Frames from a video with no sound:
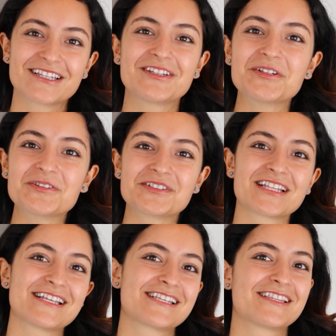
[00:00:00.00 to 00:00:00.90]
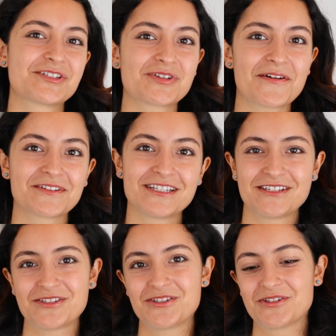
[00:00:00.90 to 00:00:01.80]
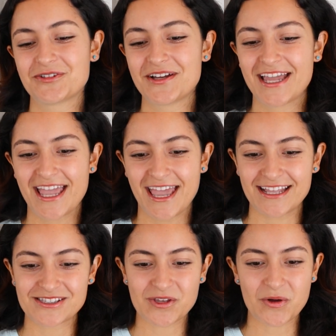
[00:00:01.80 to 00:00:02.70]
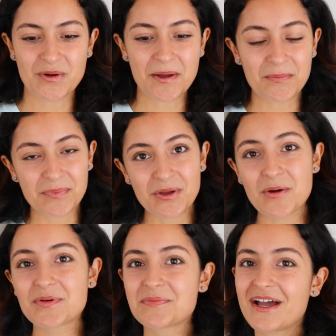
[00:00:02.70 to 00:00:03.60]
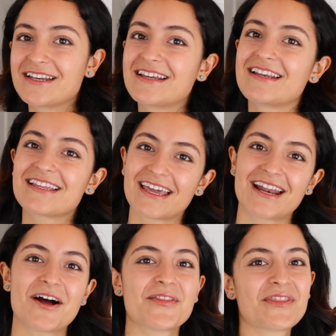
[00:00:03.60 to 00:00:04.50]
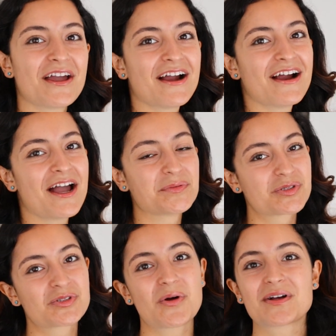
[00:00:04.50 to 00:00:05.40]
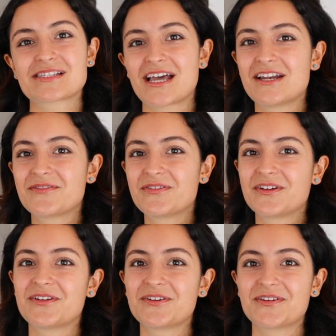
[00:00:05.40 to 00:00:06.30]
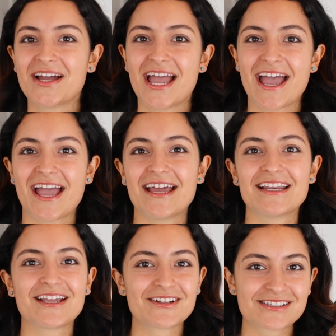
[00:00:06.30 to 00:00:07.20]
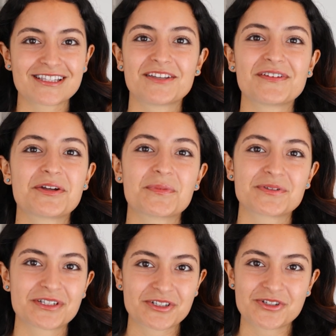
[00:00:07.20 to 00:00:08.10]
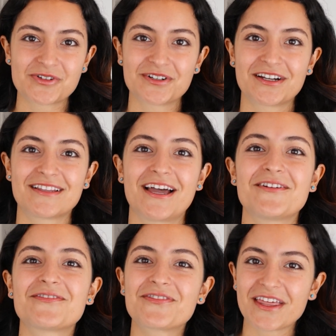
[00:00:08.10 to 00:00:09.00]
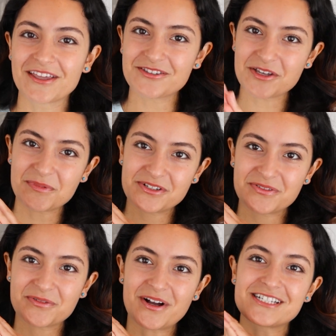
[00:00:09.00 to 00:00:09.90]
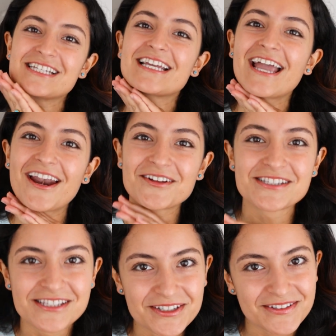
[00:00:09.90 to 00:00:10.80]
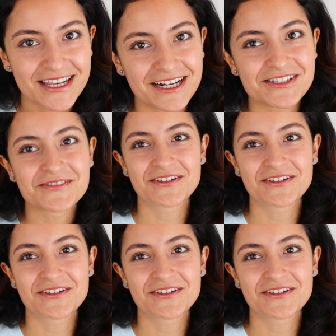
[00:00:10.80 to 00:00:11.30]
a huge lesson that travel teaches you. And so be open-minded, get out there. I'm so excited for you, and here's to living your most extraordinary life. Thank you so much for watching, and I'll see you in the next